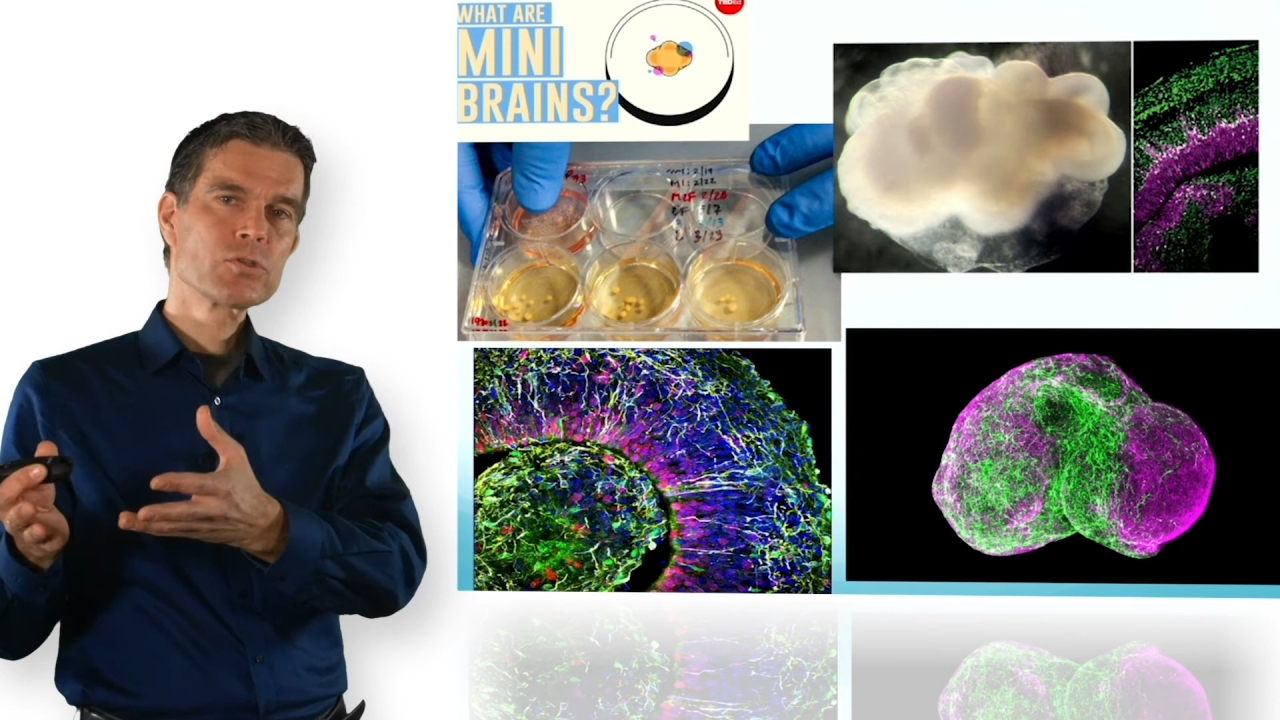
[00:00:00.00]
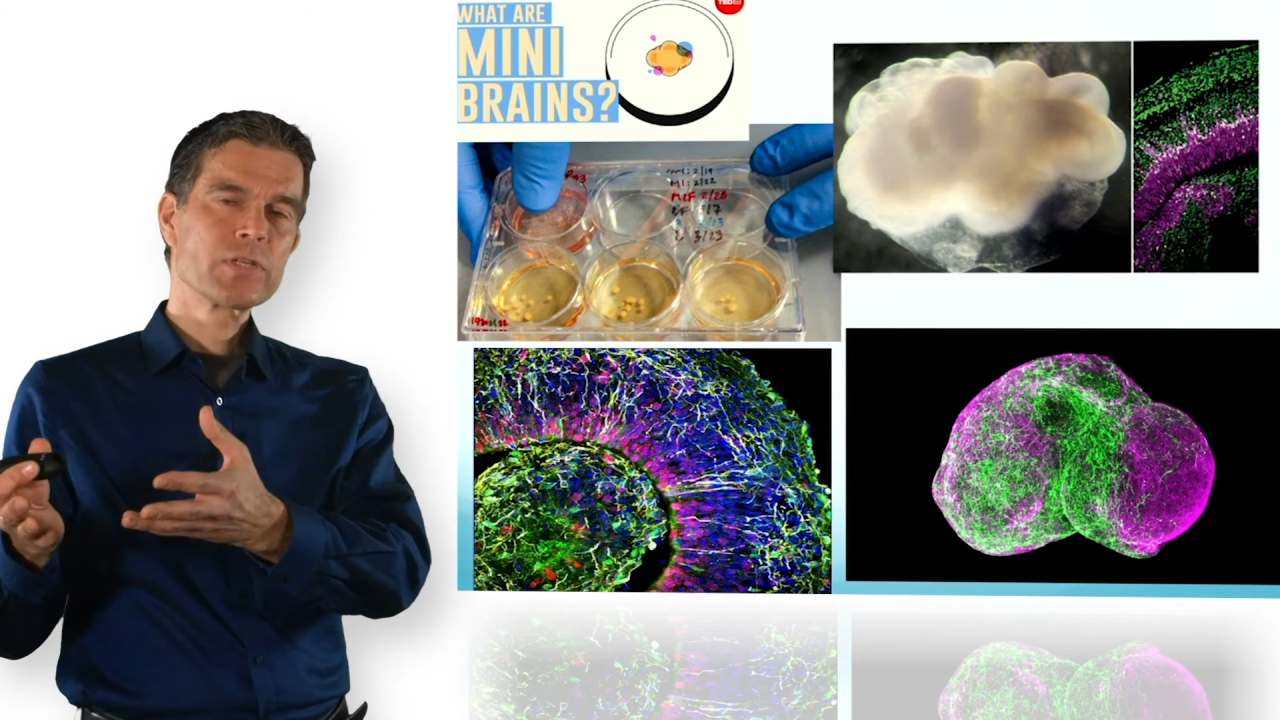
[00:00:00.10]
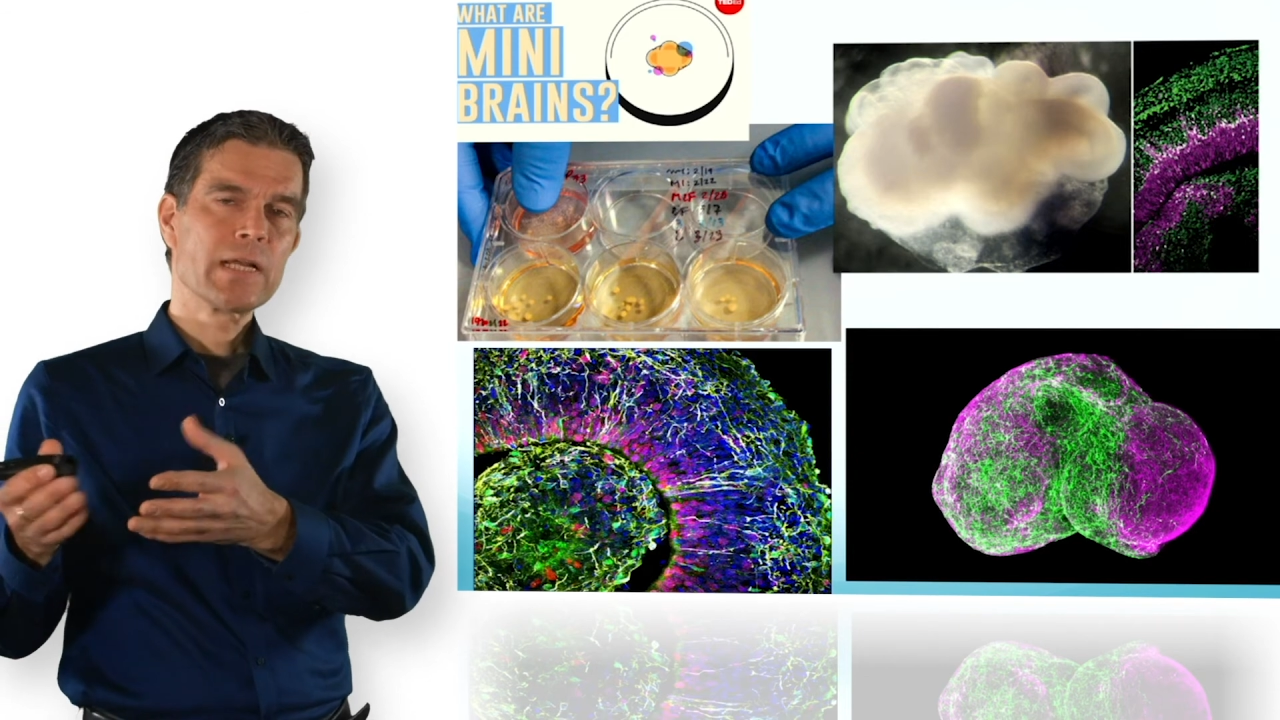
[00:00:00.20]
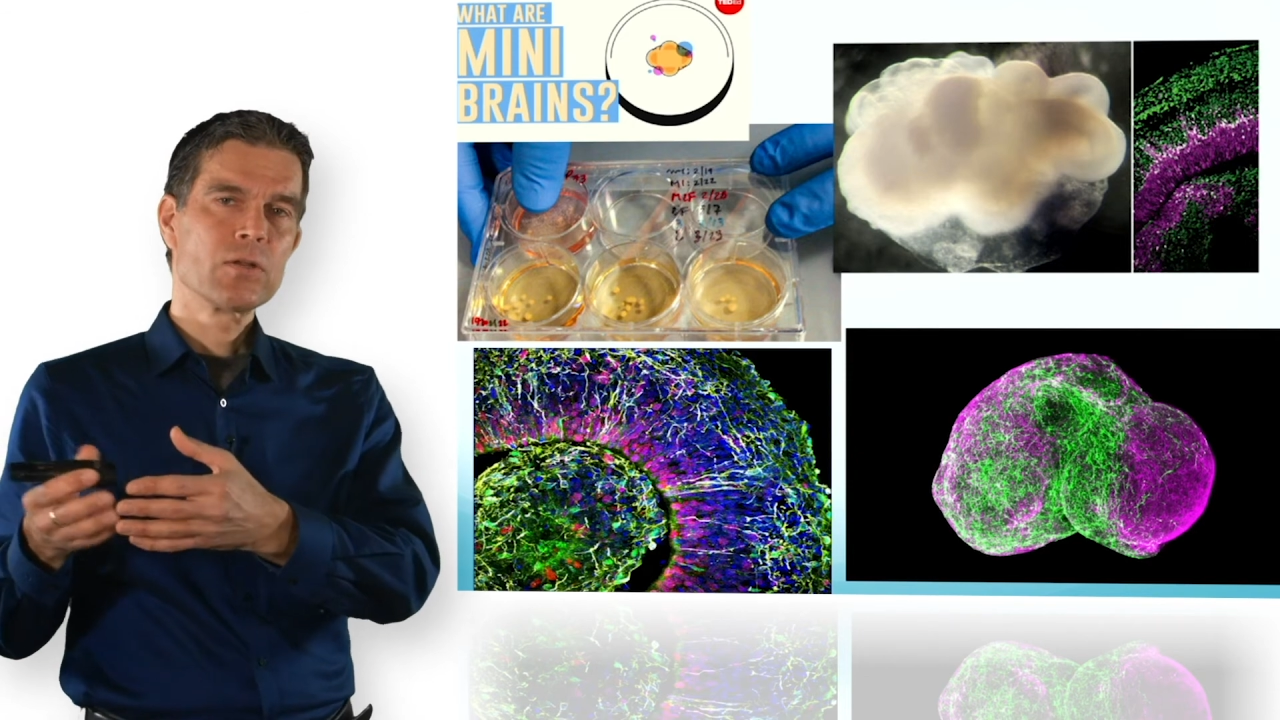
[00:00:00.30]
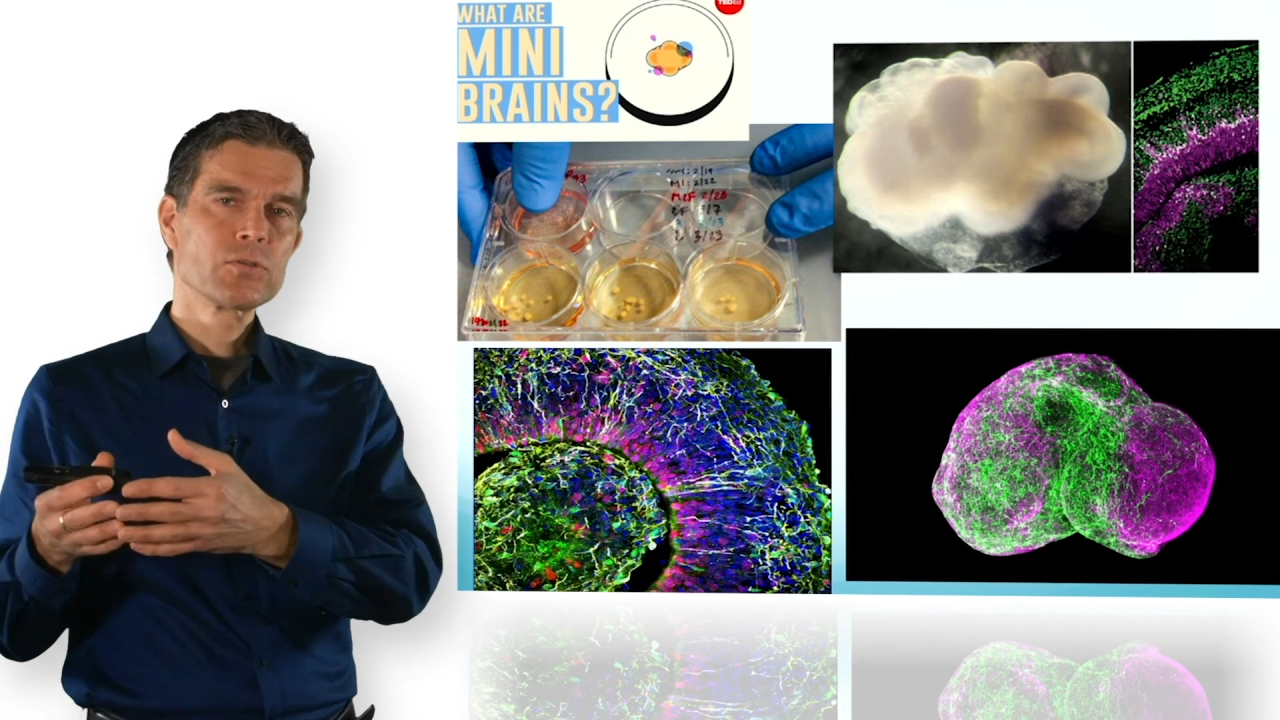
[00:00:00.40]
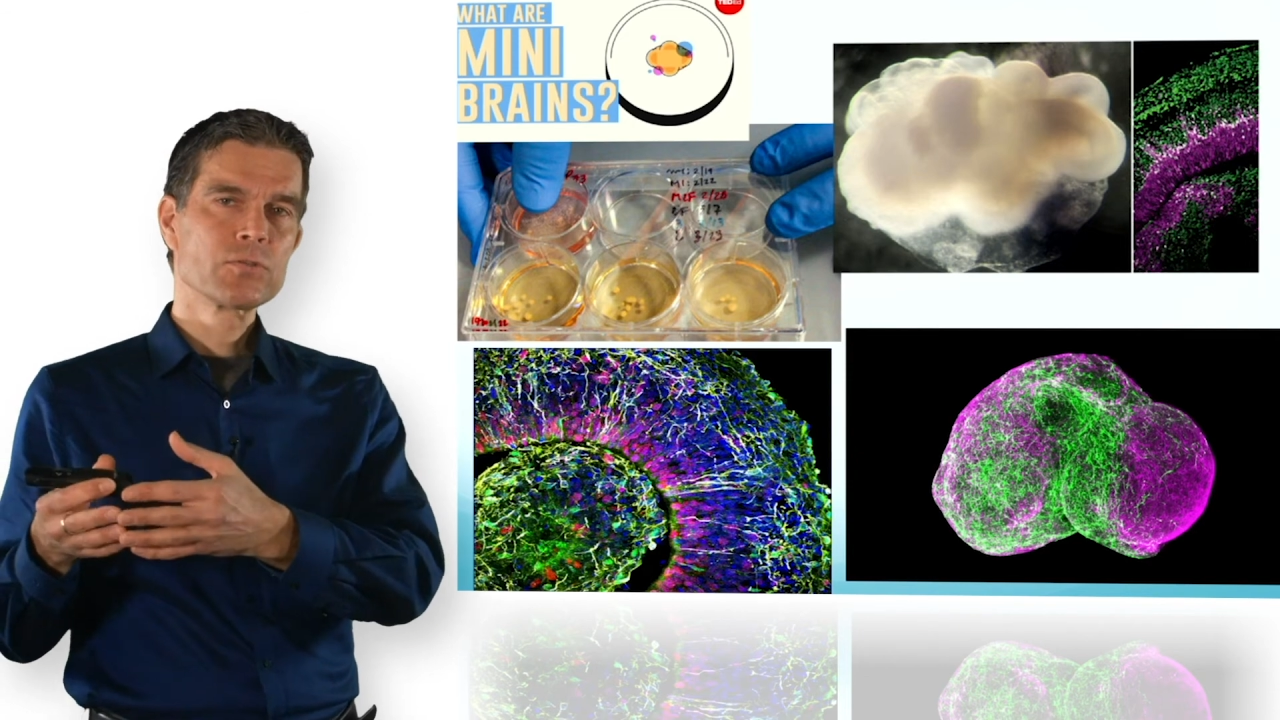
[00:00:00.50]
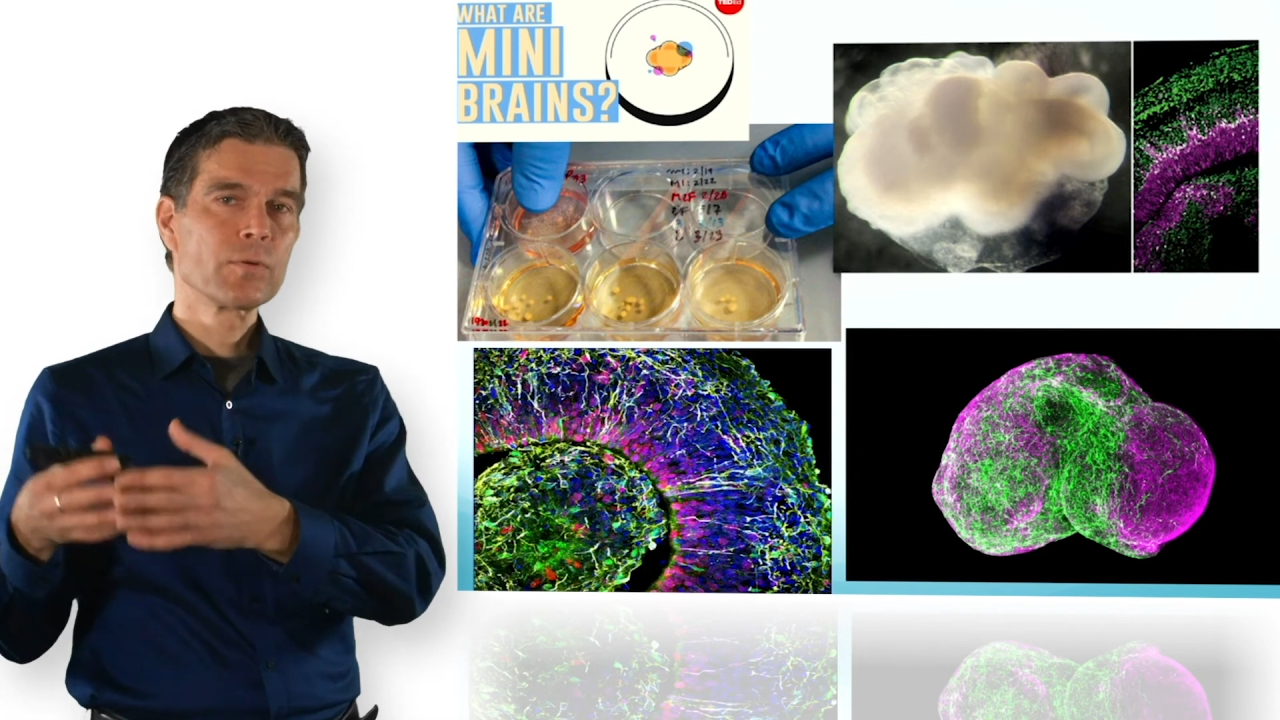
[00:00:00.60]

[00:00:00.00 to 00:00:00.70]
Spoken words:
cells